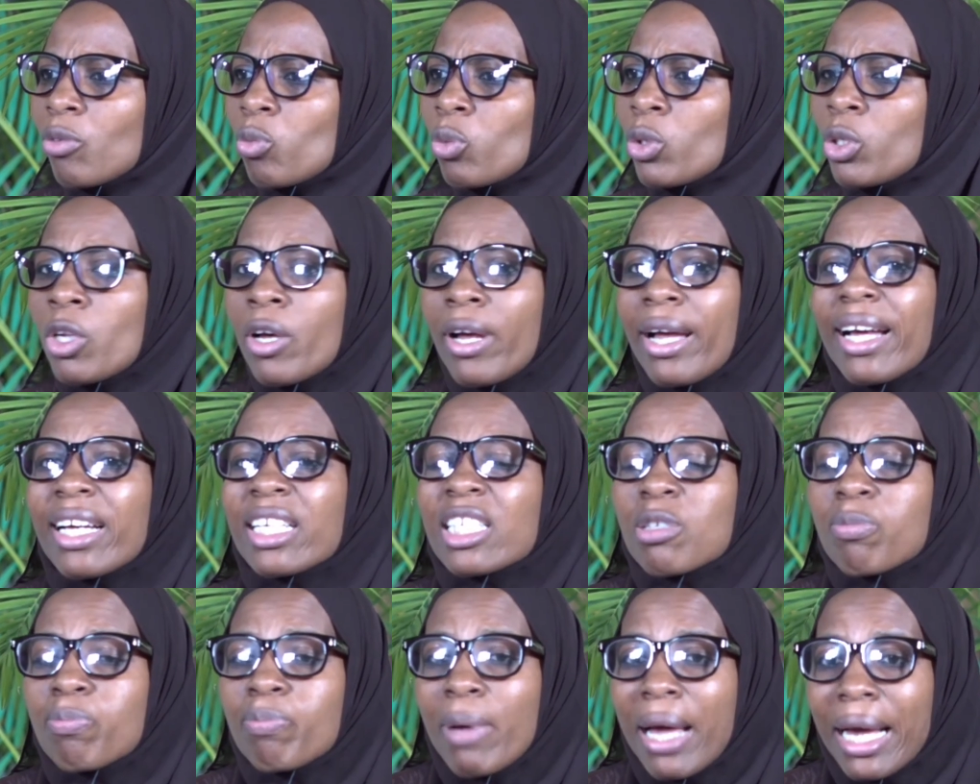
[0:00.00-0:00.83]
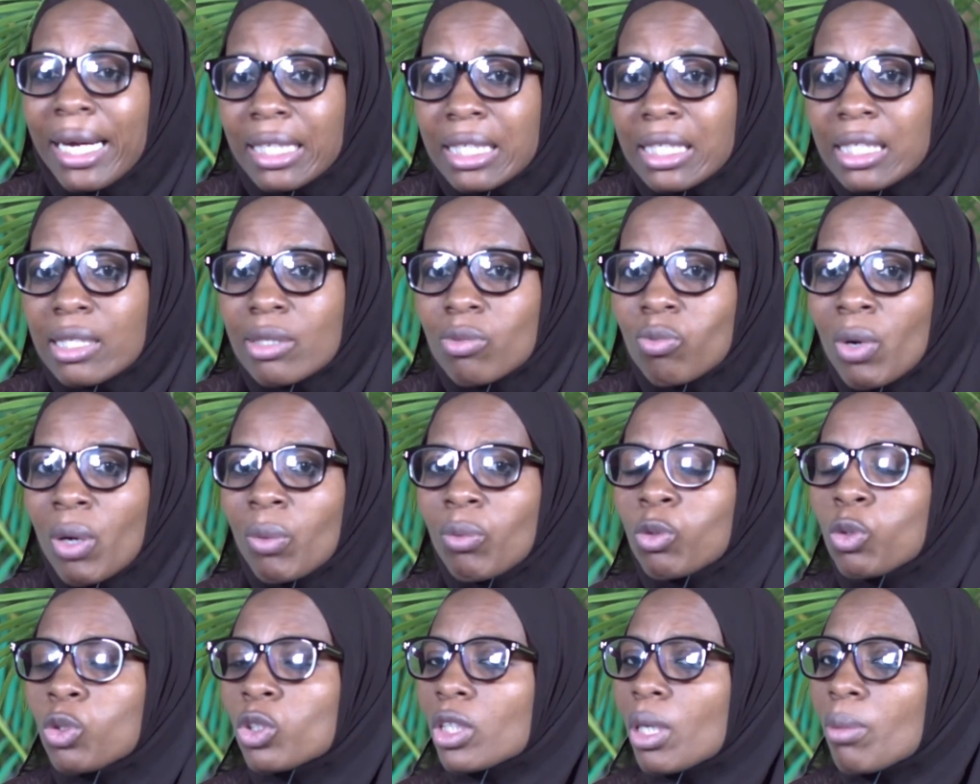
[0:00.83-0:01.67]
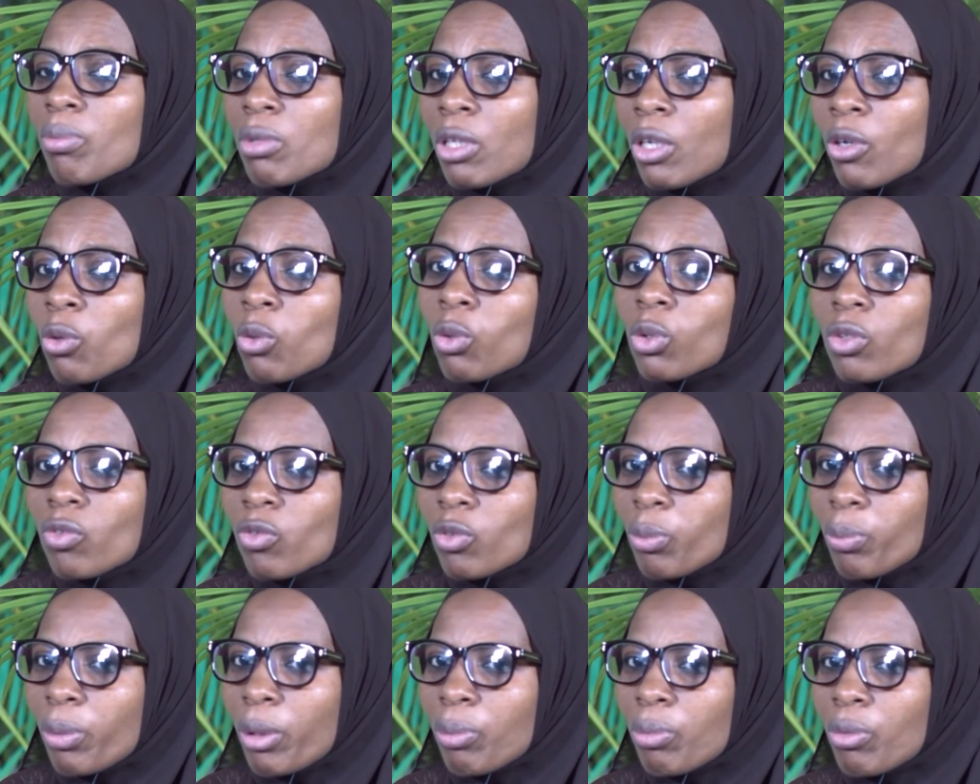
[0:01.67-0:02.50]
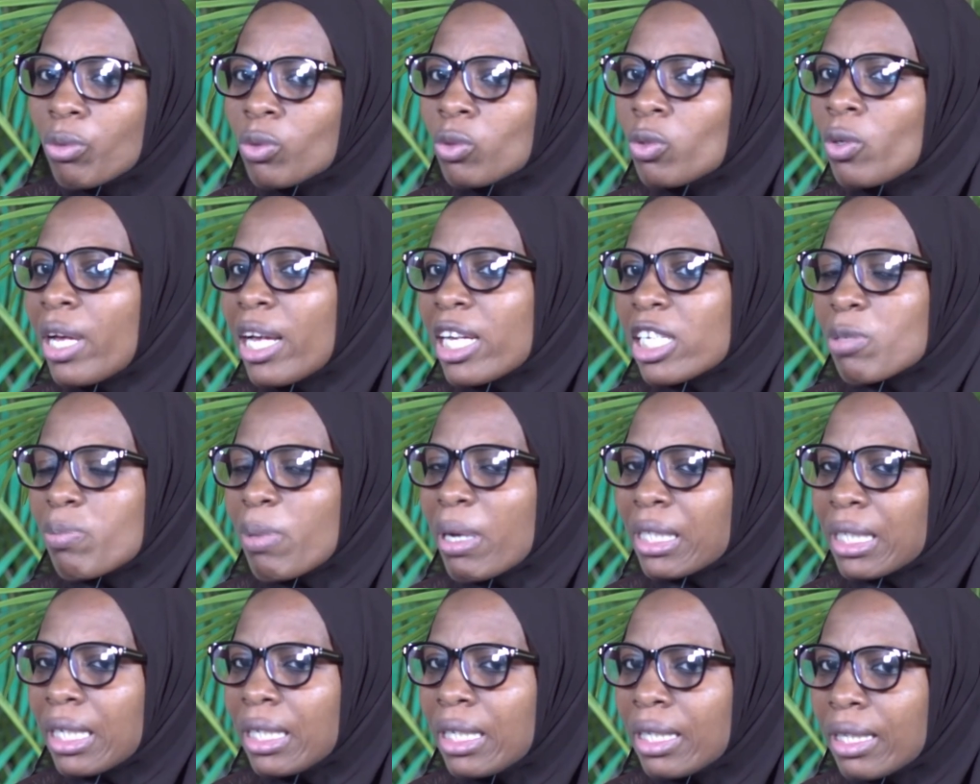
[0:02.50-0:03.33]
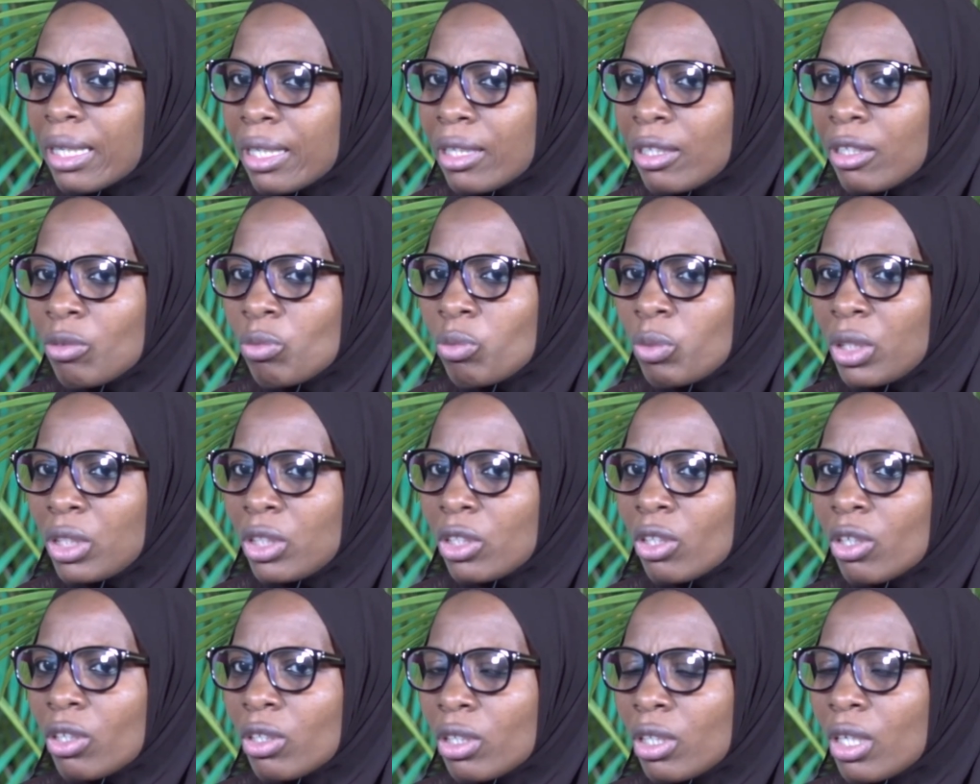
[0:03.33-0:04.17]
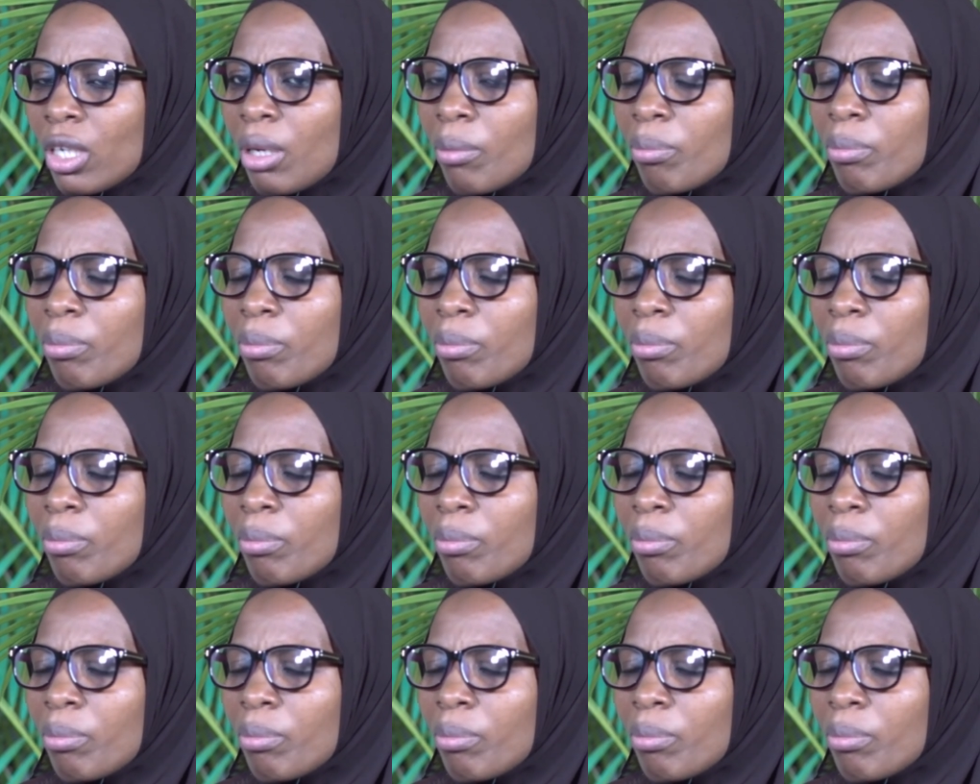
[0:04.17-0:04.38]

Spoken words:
will not expect, when we do something good to people, will not expect anything in return.